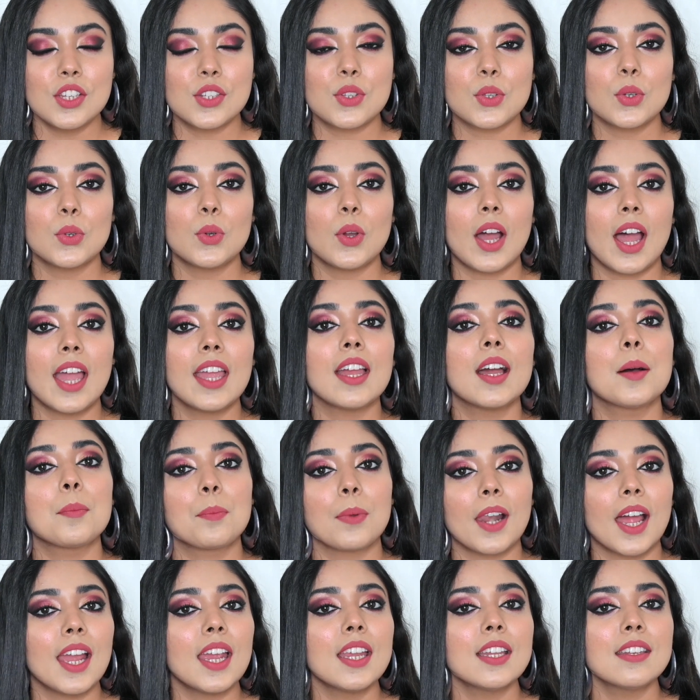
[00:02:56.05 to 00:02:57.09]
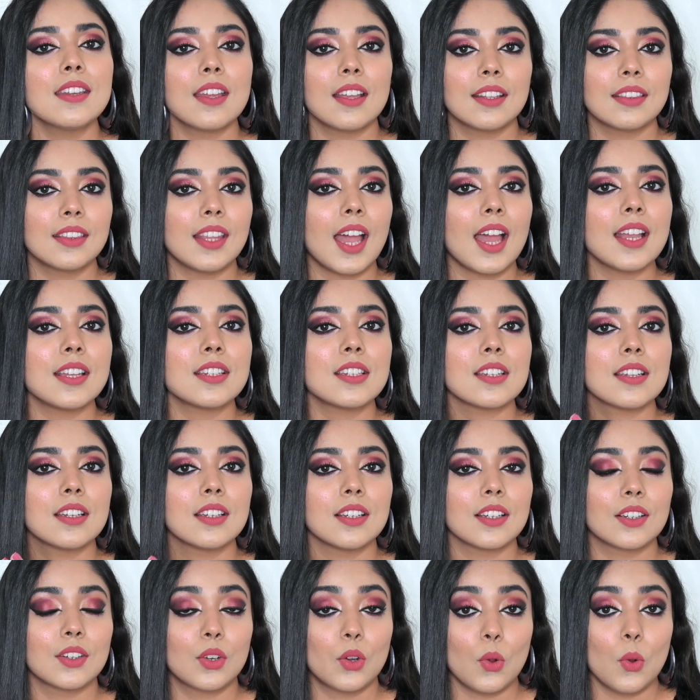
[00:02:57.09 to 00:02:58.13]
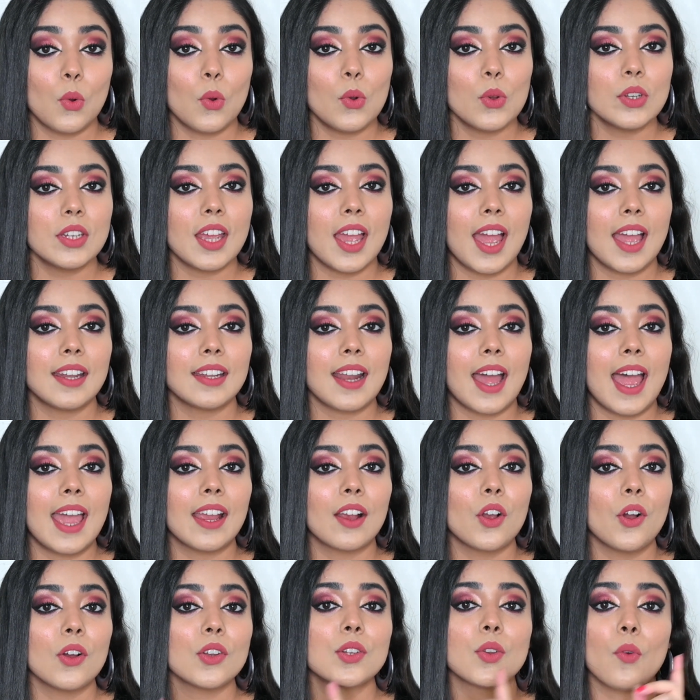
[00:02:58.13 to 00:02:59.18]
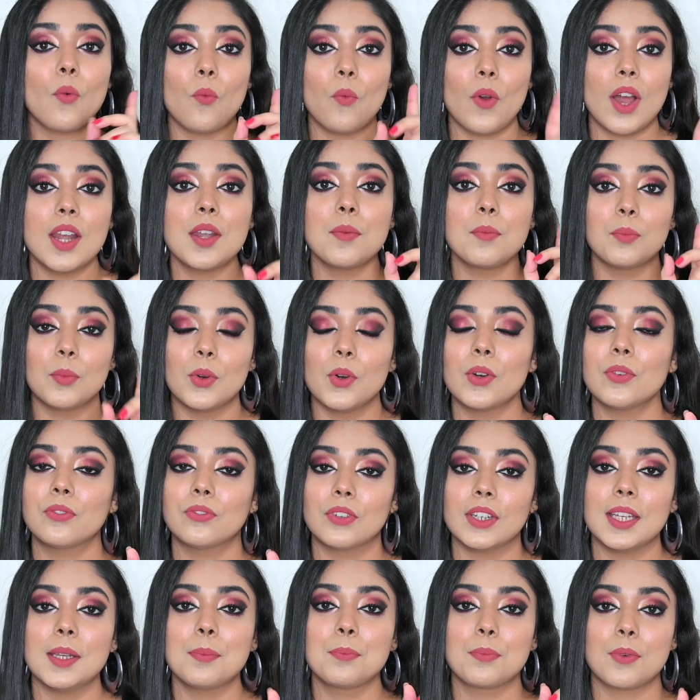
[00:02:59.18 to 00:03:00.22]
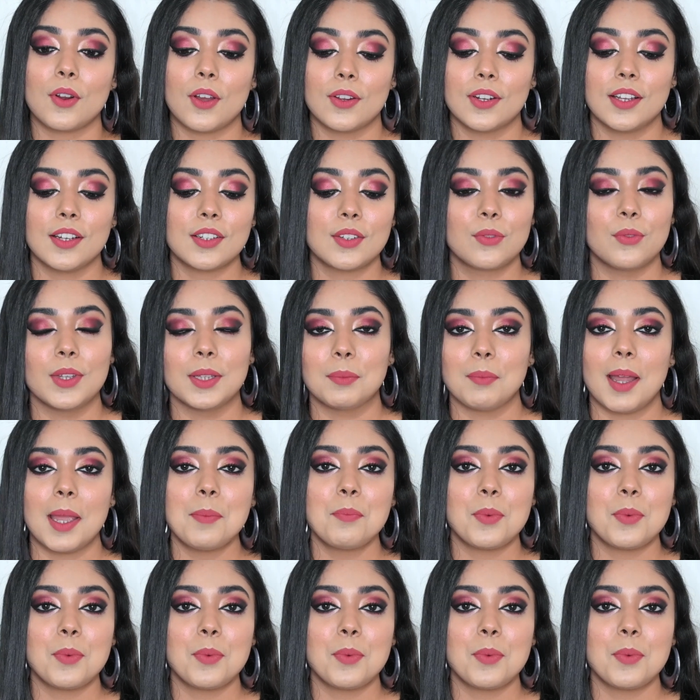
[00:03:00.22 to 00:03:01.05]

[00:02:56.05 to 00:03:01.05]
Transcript: So I applied that code and I got one more free product with my